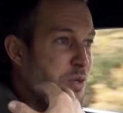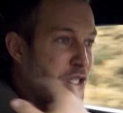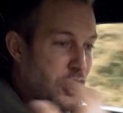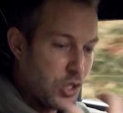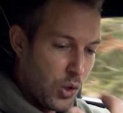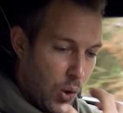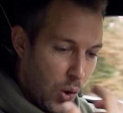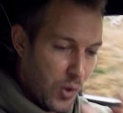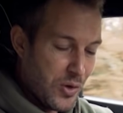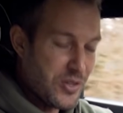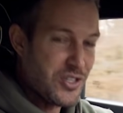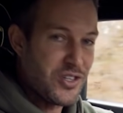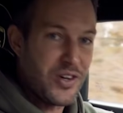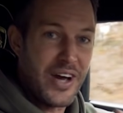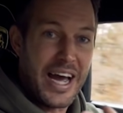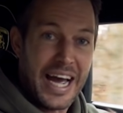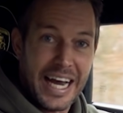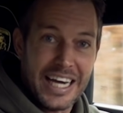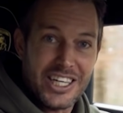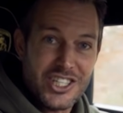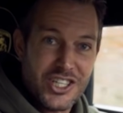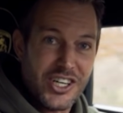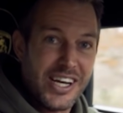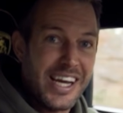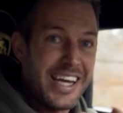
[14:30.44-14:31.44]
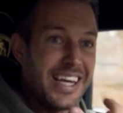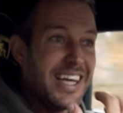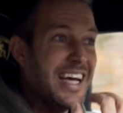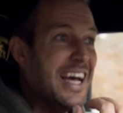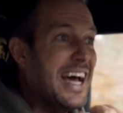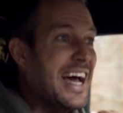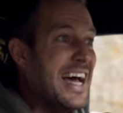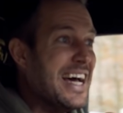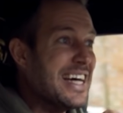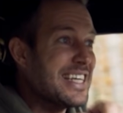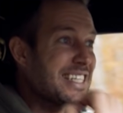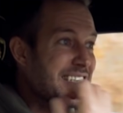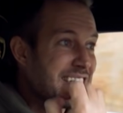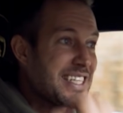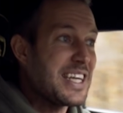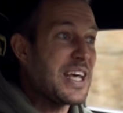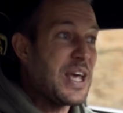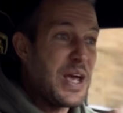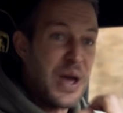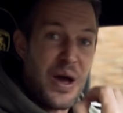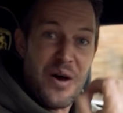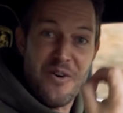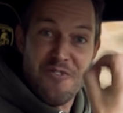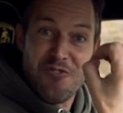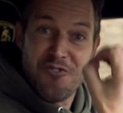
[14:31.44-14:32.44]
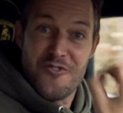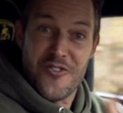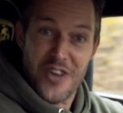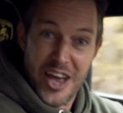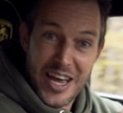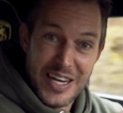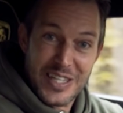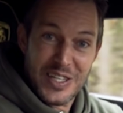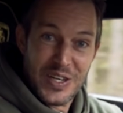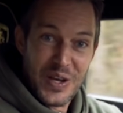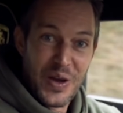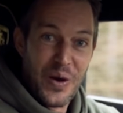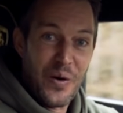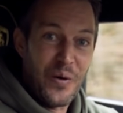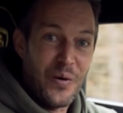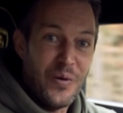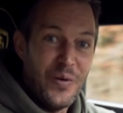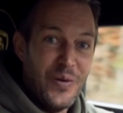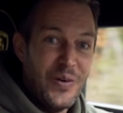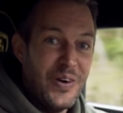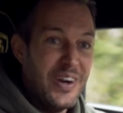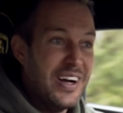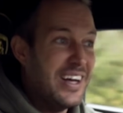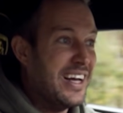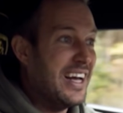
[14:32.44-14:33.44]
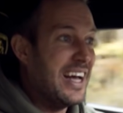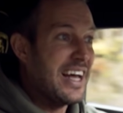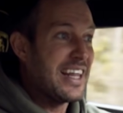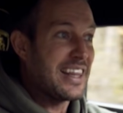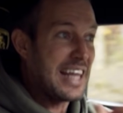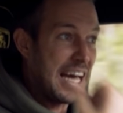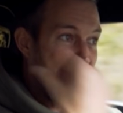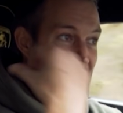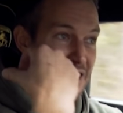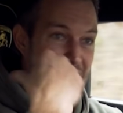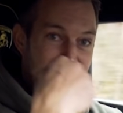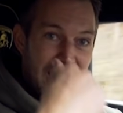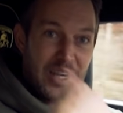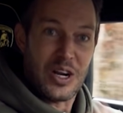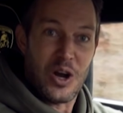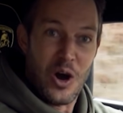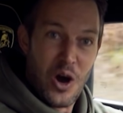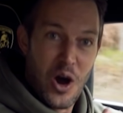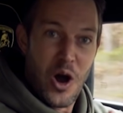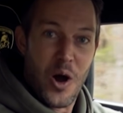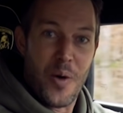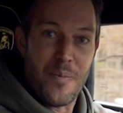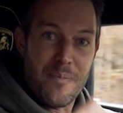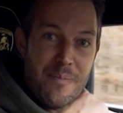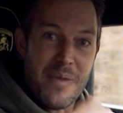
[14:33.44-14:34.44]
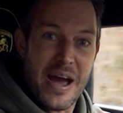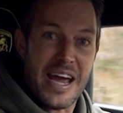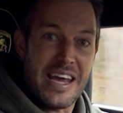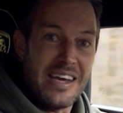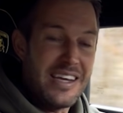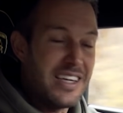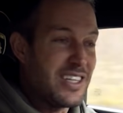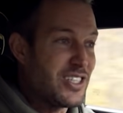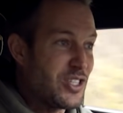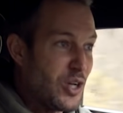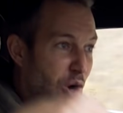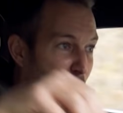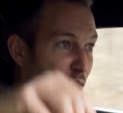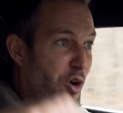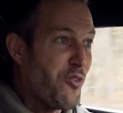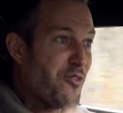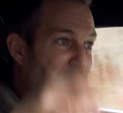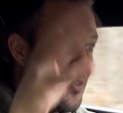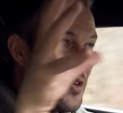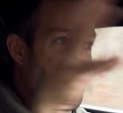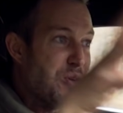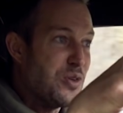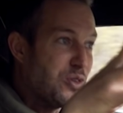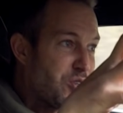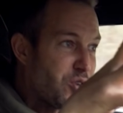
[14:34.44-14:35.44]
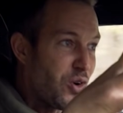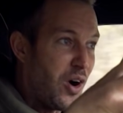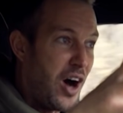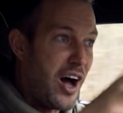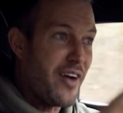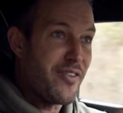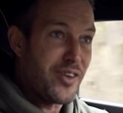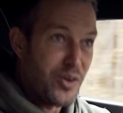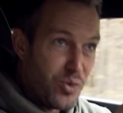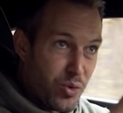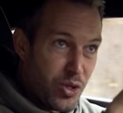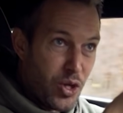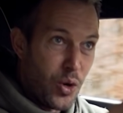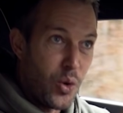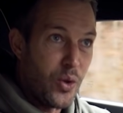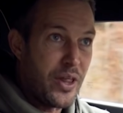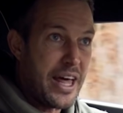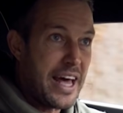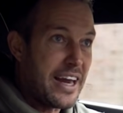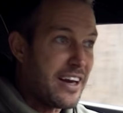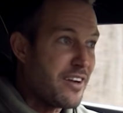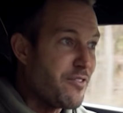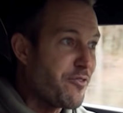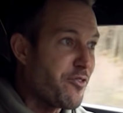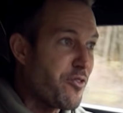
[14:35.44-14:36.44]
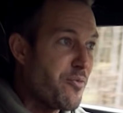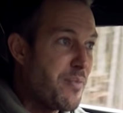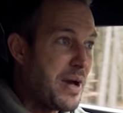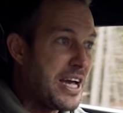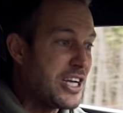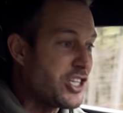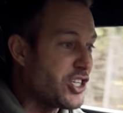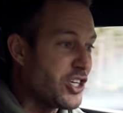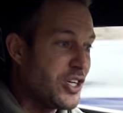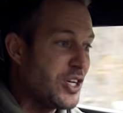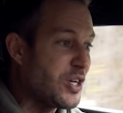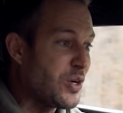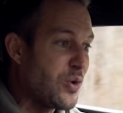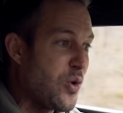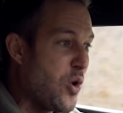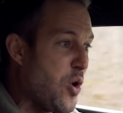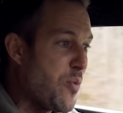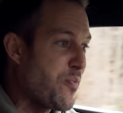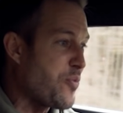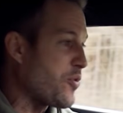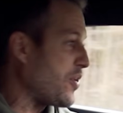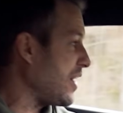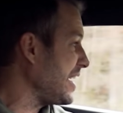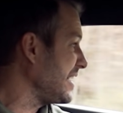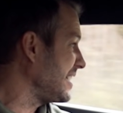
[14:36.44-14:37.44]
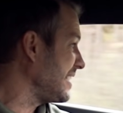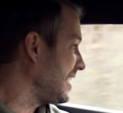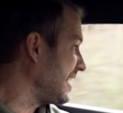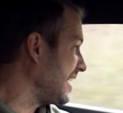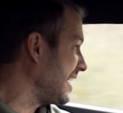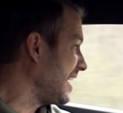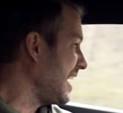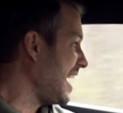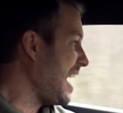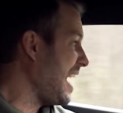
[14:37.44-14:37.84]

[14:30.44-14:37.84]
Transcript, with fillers: but you also actually see a video that the car makes of you driving with all that information incorporated.